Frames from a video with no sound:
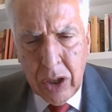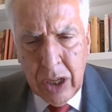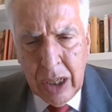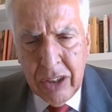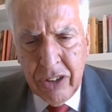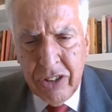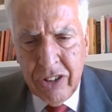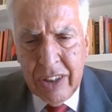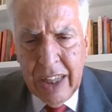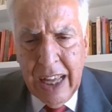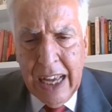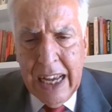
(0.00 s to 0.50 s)

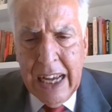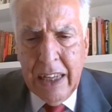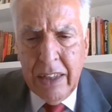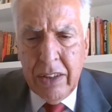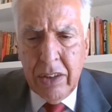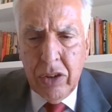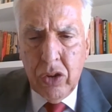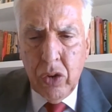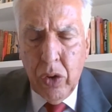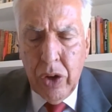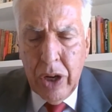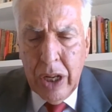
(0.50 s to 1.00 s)
state
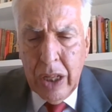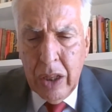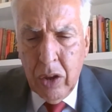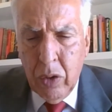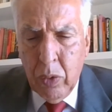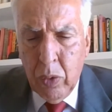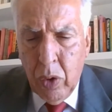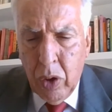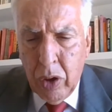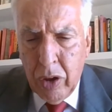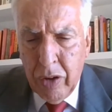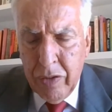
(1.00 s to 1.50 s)
during the
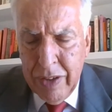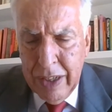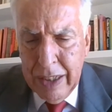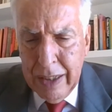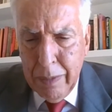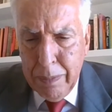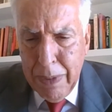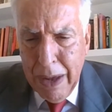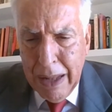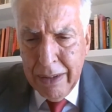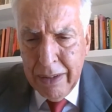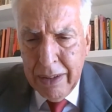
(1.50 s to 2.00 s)
War of
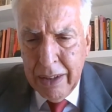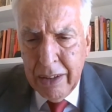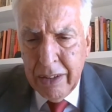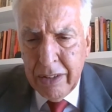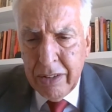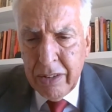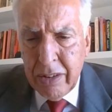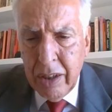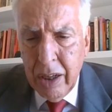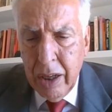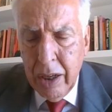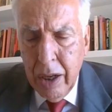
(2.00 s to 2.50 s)

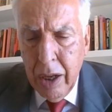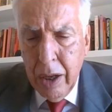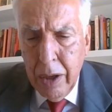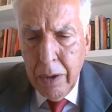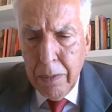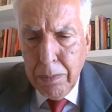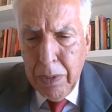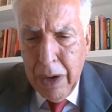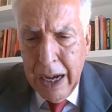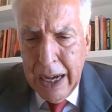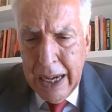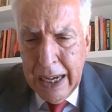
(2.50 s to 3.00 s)
Independence
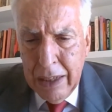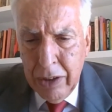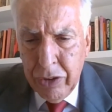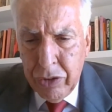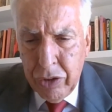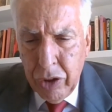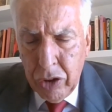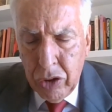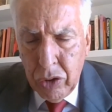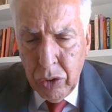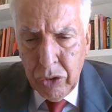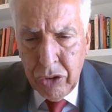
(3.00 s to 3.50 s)
by
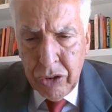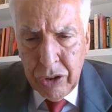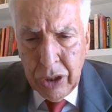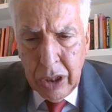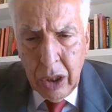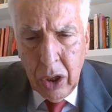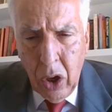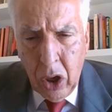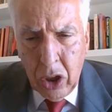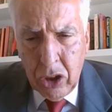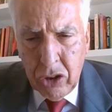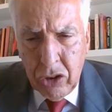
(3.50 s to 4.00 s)
introducing
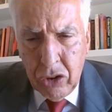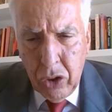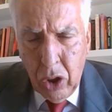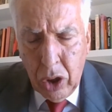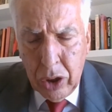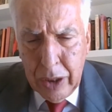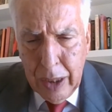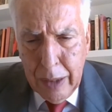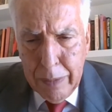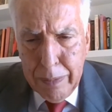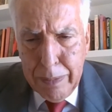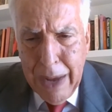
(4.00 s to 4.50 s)
lock, stock,
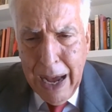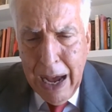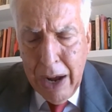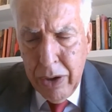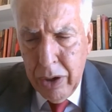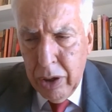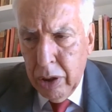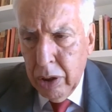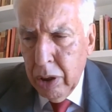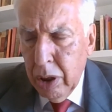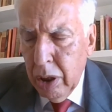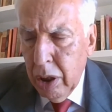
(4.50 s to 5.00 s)
and
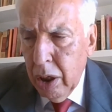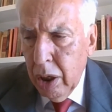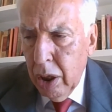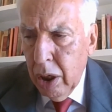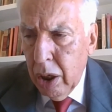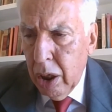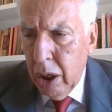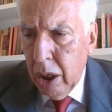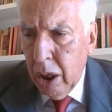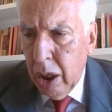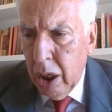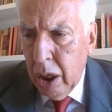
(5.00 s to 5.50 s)
barrel
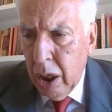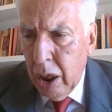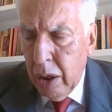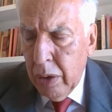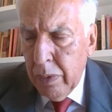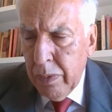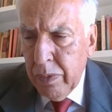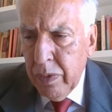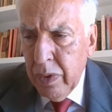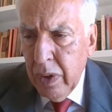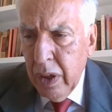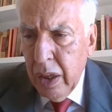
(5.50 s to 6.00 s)

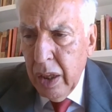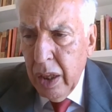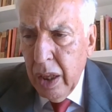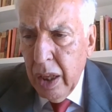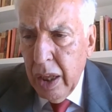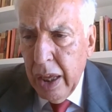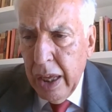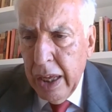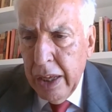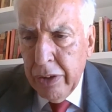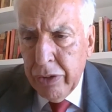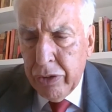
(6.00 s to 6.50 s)

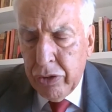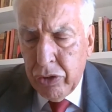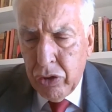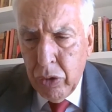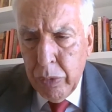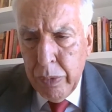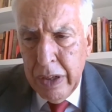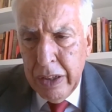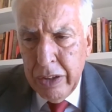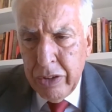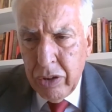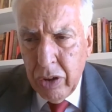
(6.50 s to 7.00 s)

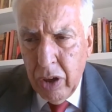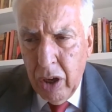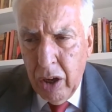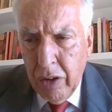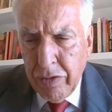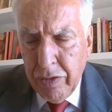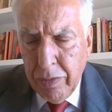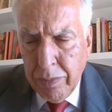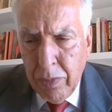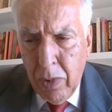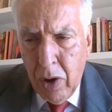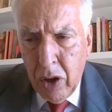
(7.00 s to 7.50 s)
instruments of
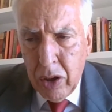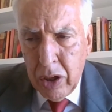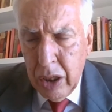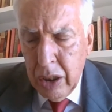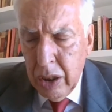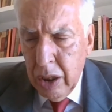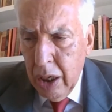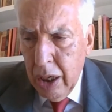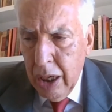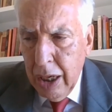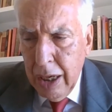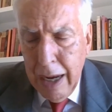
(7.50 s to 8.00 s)

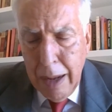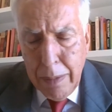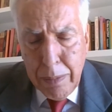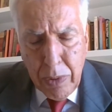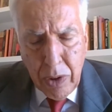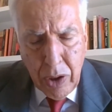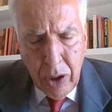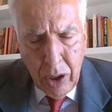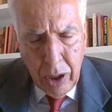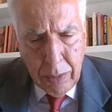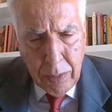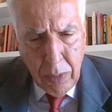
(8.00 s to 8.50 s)
modern,
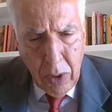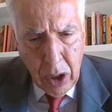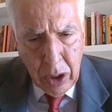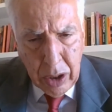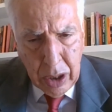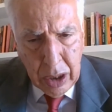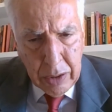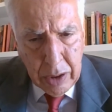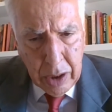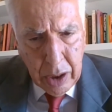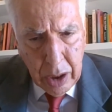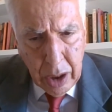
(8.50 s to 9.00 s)
liberal
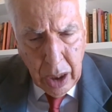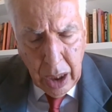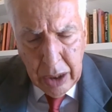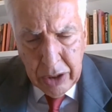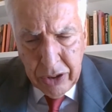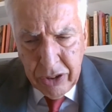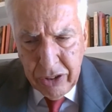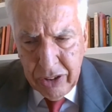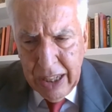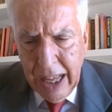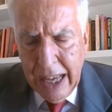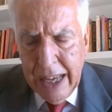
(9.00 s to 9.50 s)
modern
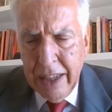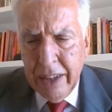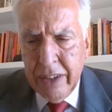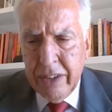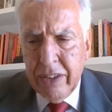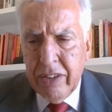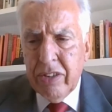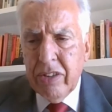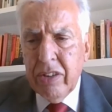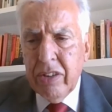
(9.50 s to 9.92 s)
states,